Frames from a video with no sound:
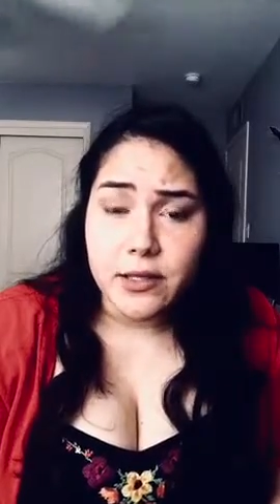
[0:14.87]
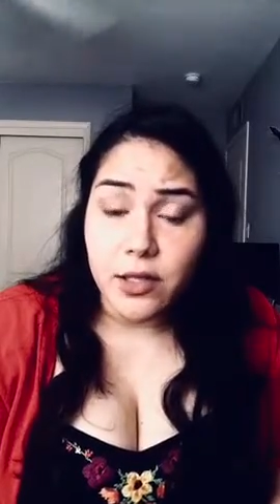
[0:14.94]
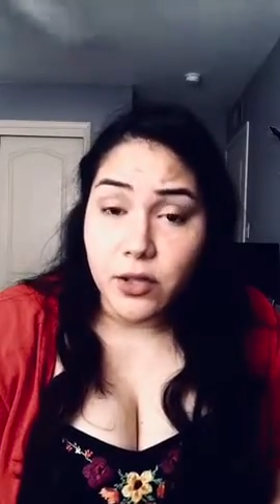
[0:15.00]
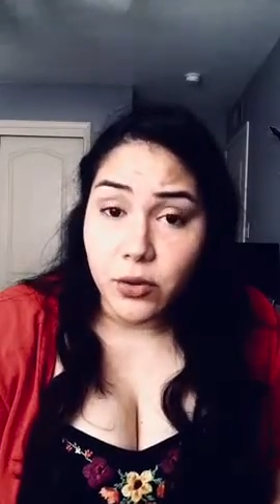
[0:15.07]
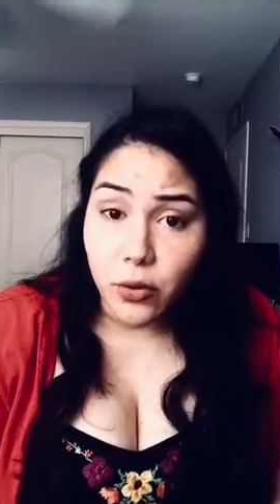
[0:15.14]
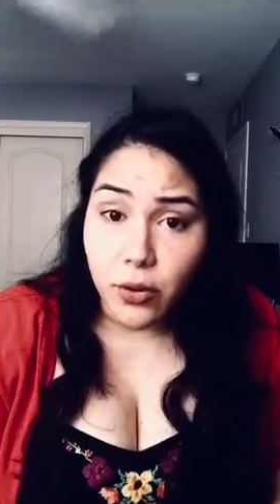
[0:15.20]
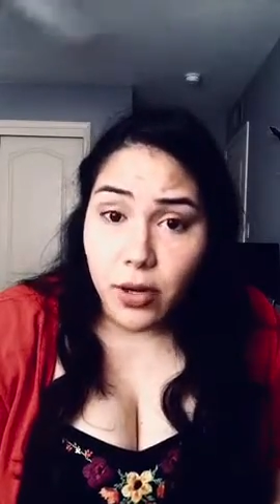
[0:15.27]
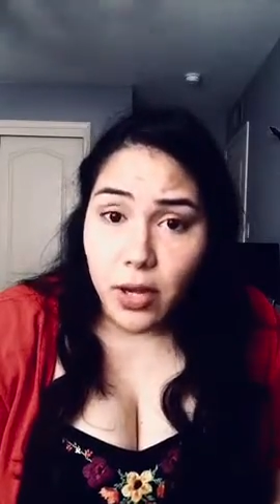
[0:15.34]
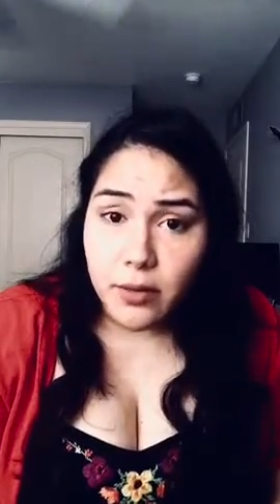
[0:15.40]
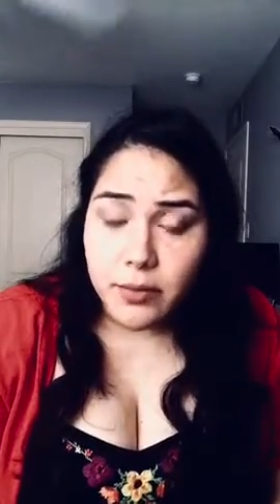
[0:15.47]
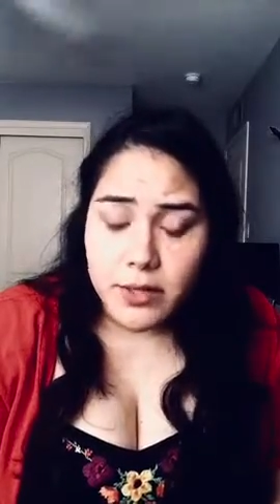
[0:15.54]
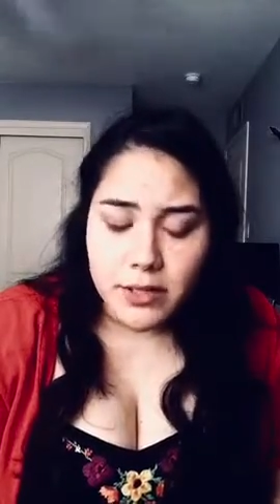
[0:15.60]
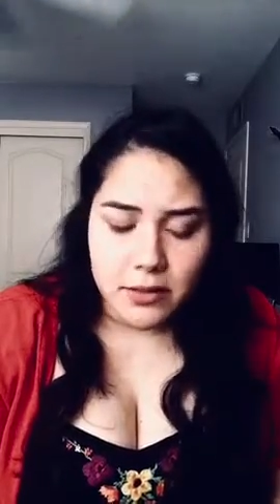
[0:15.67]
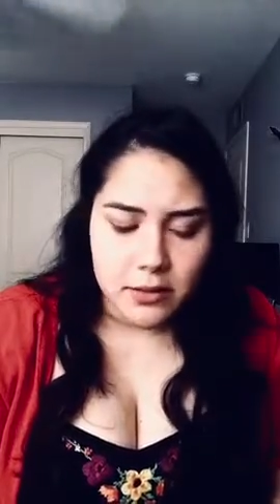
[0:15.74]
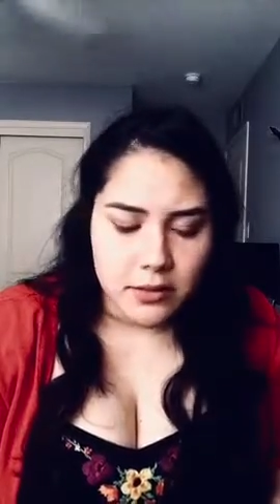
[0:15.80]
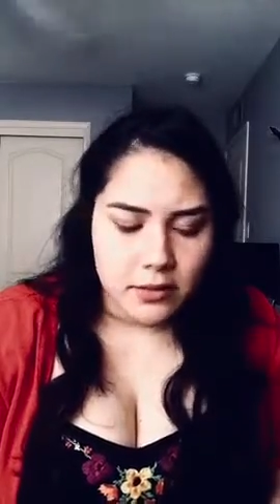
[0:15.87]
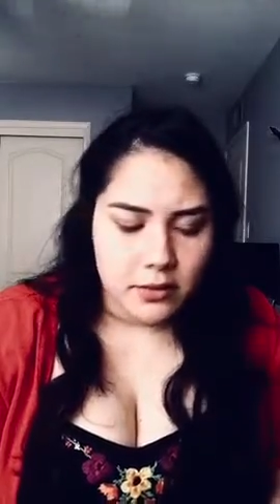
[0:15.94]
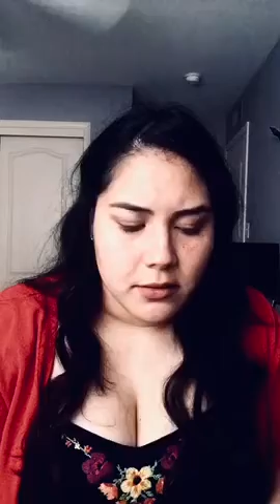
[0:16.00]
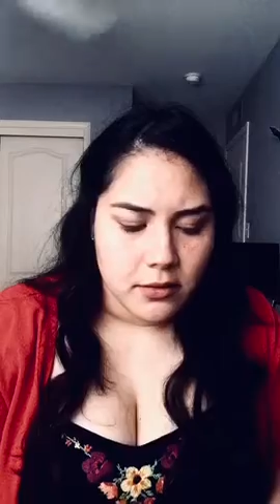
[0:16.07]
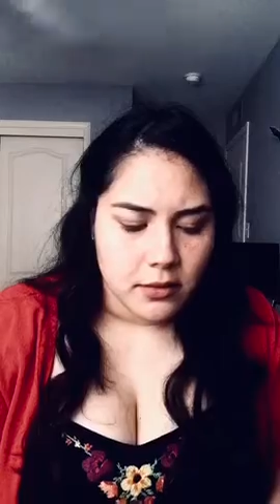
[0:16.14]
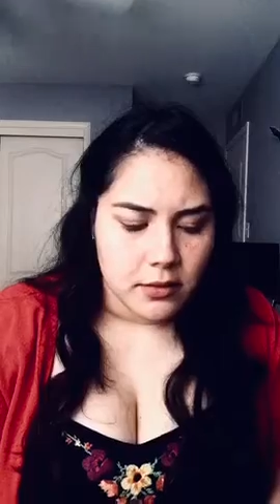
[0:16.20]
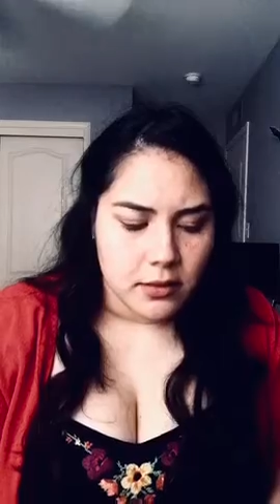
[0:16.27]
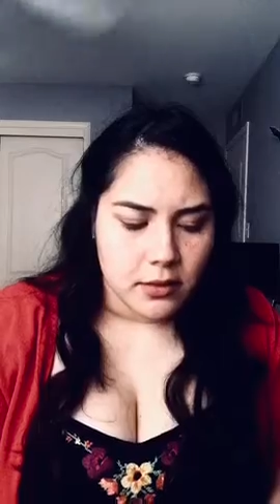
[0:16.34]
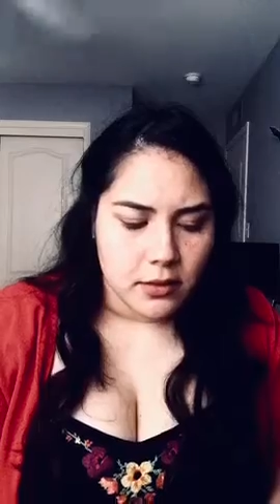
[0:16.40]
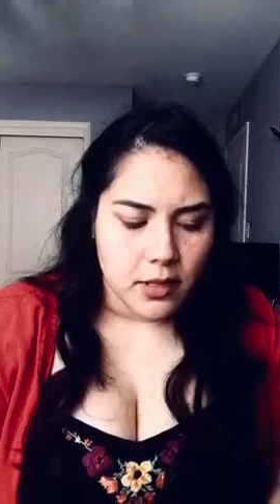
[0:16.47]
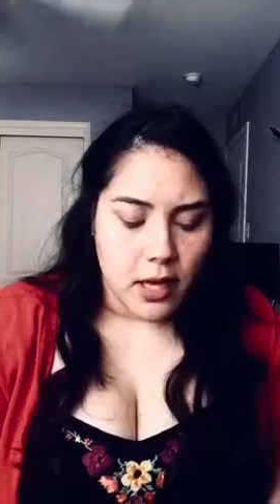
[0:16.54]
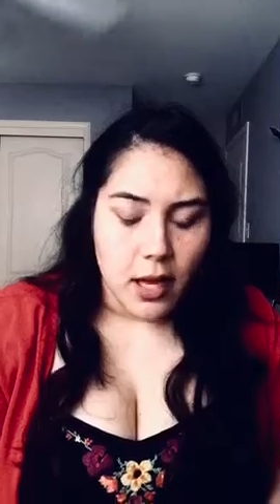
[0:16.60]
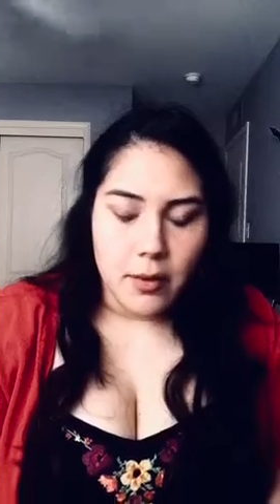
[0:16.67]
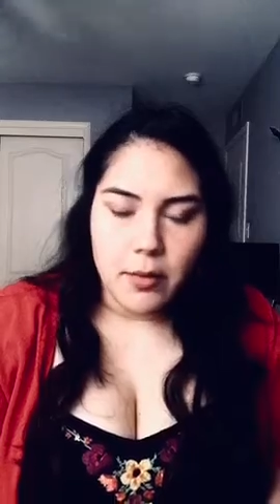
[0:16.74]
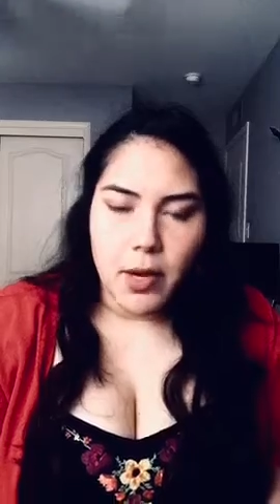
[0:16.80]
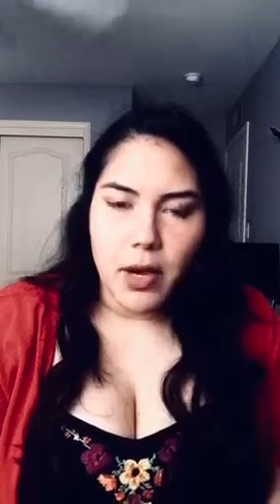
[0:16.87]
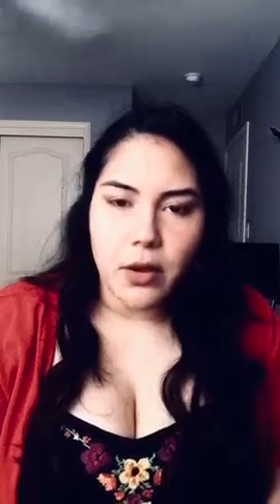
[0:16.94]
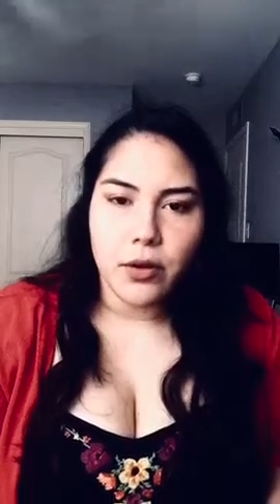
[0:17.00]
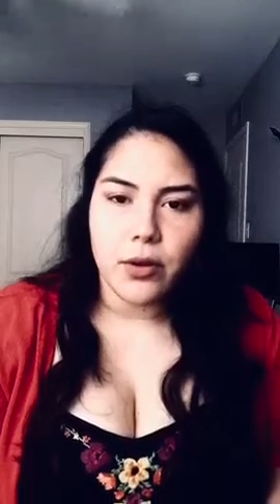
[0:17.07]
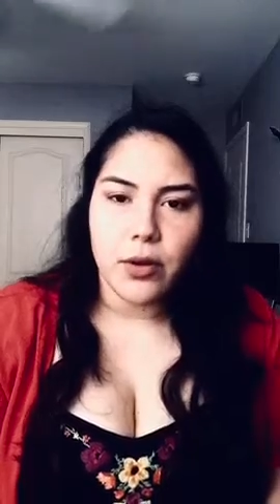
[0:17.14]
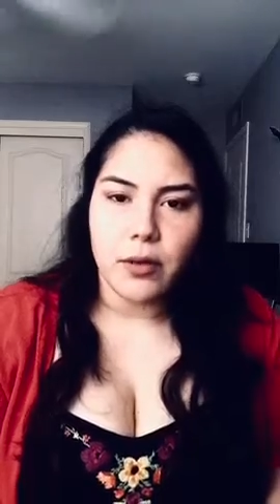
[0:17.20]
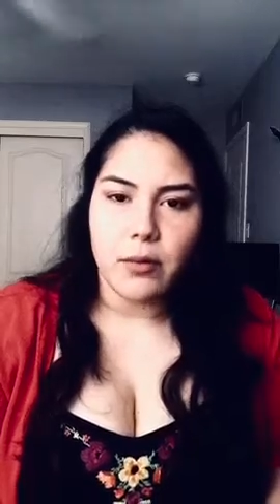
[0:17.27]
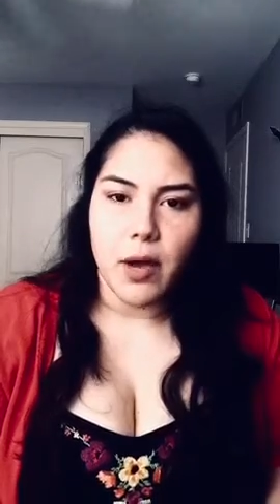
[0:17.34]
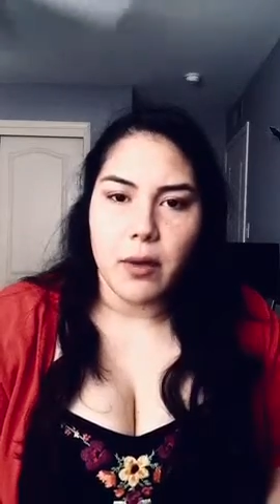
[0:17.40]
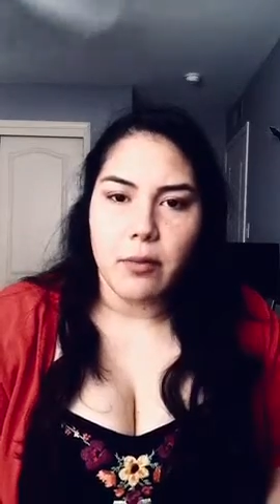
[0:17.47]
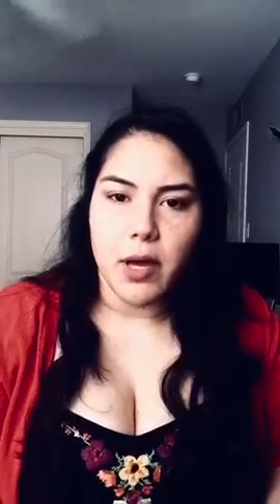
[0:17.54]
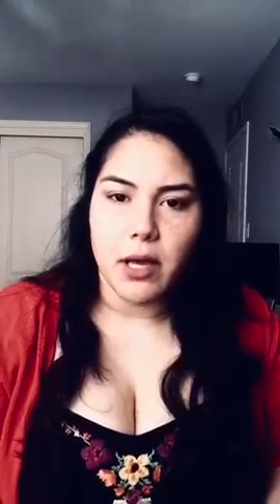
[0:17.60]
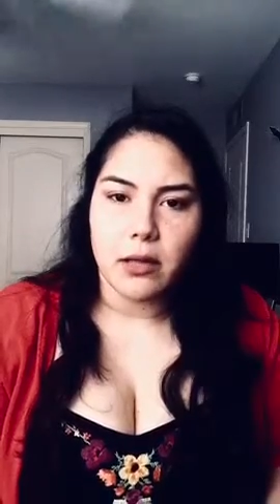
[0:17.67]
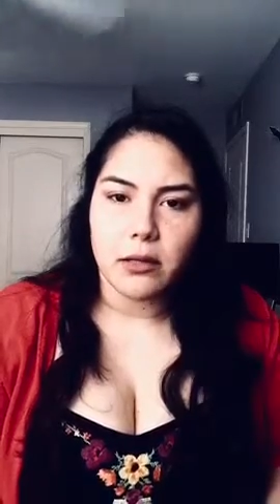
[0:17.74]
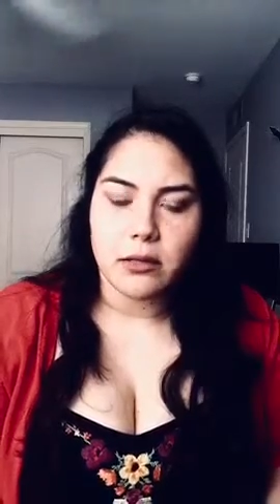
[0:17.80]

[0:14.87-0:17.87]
on doorknobs. I'm hungry, mama.